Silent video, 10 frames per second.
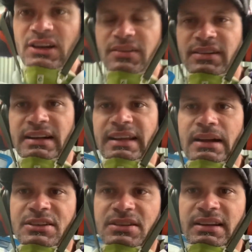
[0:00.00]
I'm going to go
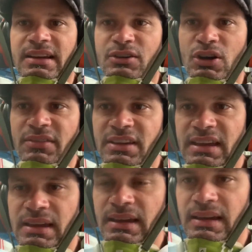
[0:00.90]
inside and have a coffee,
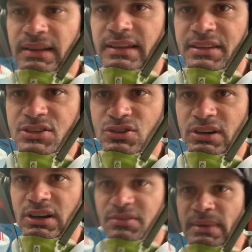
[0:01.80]
let this dry
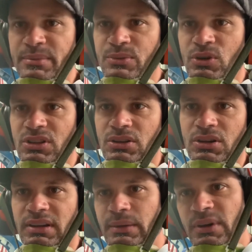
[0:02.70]
off, maybe walk the dog, and
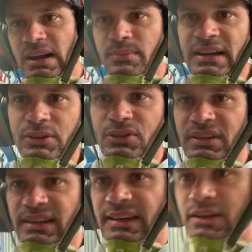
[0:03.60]
then we'll come back and do the
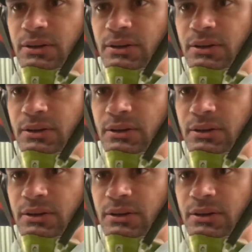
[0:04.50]
clear coat.